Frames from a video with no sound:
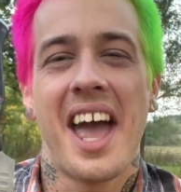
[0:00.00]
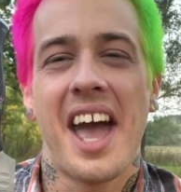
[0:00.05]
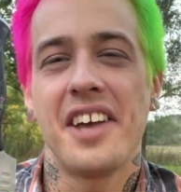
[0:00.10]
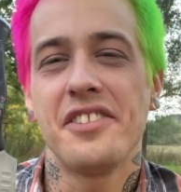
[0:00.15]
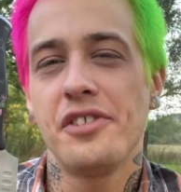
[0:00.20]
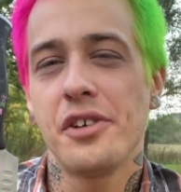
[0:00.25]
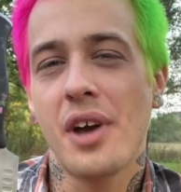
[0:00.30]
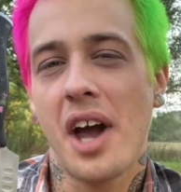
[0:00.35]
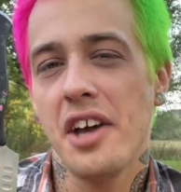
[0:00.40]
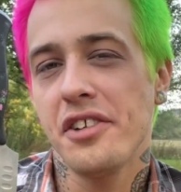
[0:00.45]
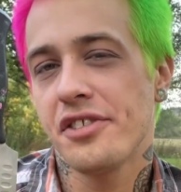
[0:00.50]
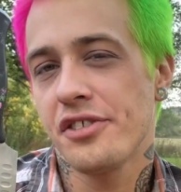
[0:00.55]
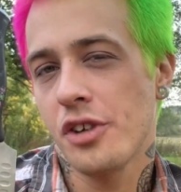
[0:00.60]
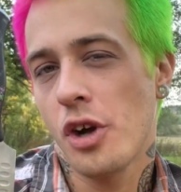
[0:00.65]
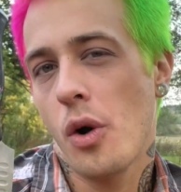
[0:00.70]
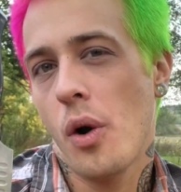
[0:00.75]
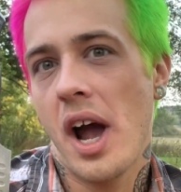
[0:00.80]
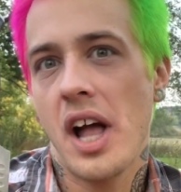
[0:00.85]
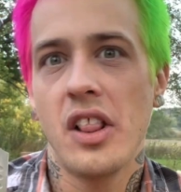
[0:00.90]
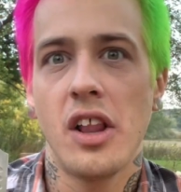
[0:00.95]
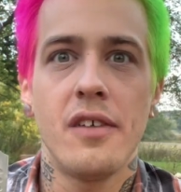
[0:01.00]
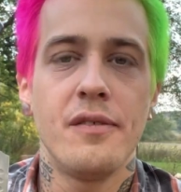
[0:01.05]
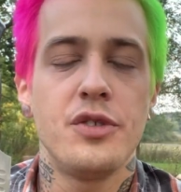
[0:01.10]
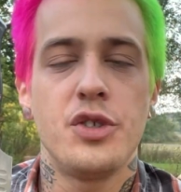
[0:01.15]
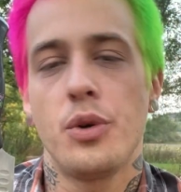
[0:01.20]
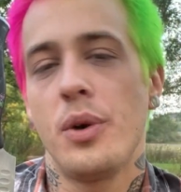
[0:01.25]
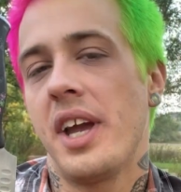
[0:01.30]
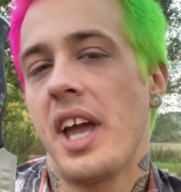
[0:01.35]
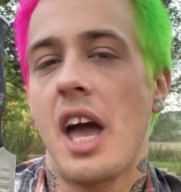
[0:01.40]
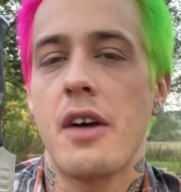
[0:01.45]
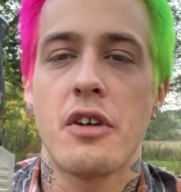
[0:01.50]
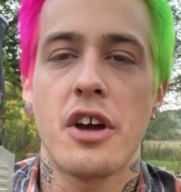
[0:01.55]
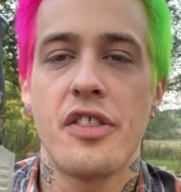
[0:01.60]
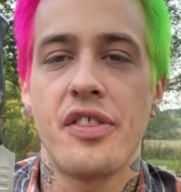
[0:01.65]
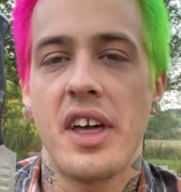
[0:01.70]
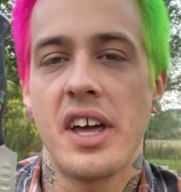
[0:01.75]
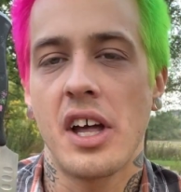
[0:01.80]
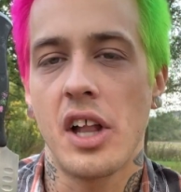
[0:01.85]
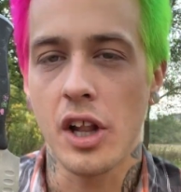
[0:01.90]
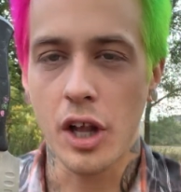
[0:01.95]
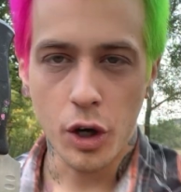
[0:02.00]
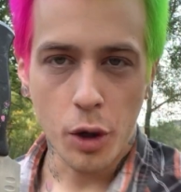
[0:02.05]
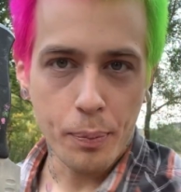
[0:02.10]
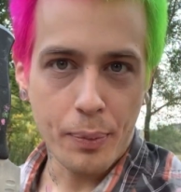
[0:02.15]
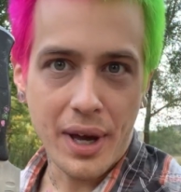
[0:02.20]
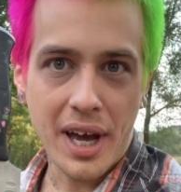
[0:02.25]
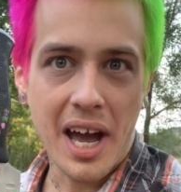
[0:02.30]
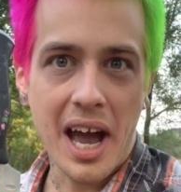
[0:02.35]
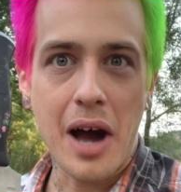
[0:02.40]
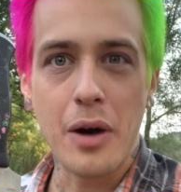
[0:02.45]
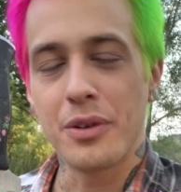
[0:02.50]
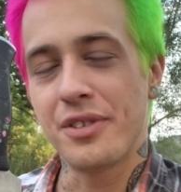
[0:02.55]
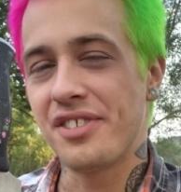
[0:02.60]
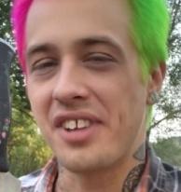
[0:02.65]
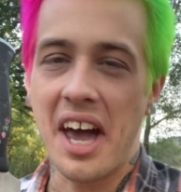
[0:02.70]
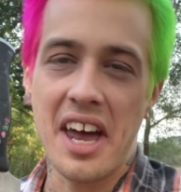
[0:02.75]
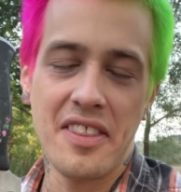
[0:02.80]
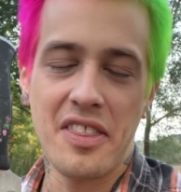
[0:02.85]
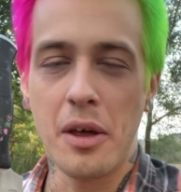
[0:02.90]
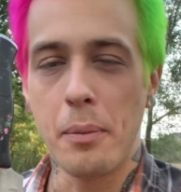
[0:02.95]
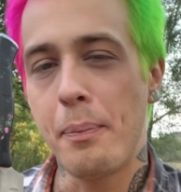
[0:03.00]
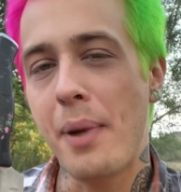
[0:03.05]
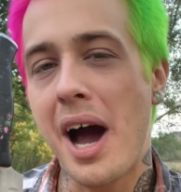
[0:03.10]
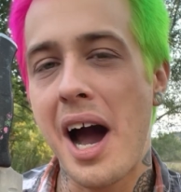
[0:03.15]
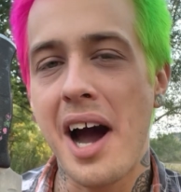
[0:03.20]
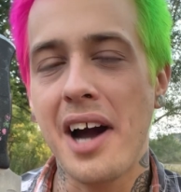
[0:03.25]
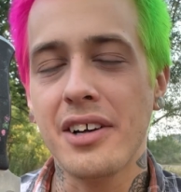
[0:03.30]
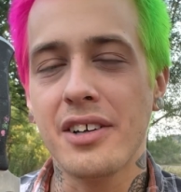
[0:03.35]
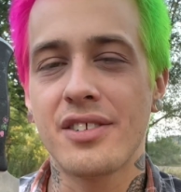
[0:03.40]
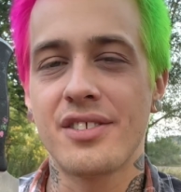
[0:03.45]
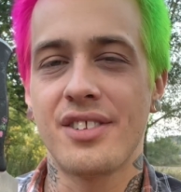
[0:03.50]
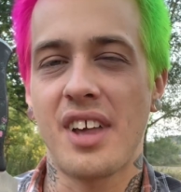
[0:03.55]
As you guys know, I love doing everything a little bit outside of the box.